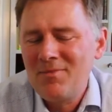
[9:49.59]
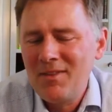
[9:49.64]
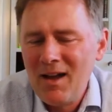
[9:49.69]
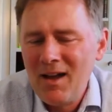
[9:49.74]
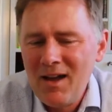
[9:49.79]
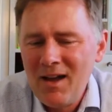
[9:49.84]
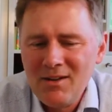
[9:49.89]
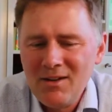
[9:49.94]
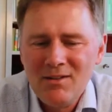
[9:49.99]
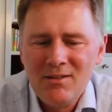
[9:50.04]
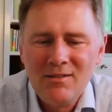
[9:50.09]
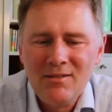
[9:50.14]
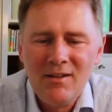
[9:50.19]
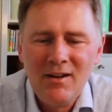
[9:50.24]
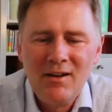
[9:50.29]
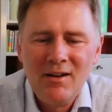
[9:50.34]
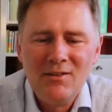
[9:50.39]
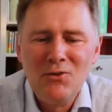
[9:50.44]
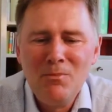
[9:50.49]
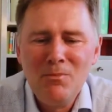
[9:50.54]
that is
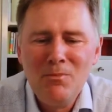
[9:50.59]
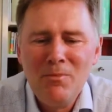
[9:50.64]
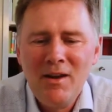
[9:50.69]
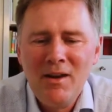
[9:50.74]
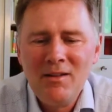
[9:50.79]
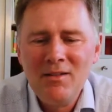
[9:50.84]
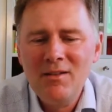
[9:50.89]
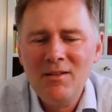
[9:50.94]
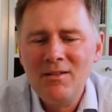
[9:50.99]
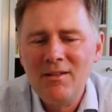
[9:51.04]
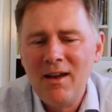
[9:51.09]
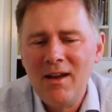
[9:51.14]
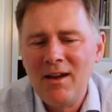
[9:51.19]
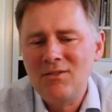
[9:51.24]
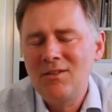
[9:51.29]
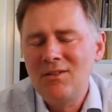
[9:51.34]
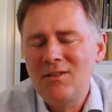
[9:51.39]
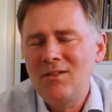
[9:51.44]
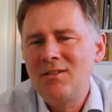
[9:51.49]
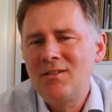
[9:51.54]
there to make this
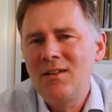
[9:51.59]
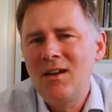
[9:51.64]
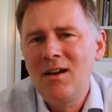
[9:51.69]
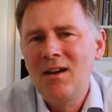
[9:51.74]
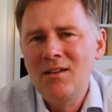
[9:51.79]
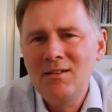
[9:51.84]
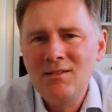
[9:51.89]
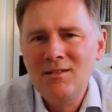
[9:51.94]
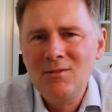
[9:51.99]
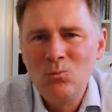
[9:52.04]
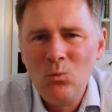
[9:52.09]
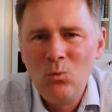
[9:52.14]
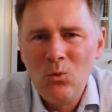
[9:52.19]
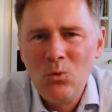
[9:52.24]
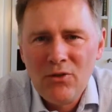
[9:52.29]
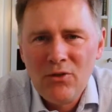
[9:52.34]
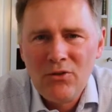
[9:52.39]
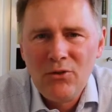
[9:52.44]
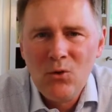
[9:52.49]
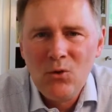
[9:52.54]
exercise
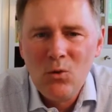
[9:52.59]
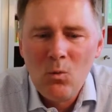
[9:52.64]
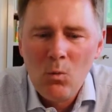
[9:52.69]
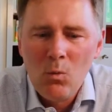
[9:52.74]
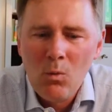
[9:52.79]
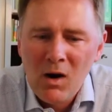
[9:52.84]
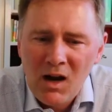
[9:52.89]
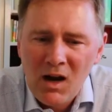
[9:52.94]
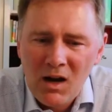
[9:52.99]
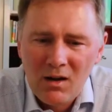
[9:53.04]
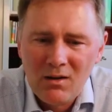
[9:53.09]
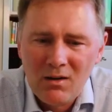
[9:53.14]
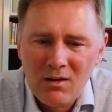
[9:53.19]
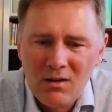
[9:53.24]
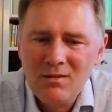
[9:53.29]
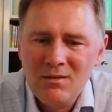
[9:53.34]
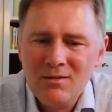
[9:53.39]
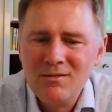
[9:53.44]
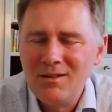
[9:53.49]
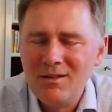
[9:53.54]
worth your
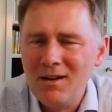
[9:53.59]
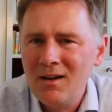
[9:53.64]
while,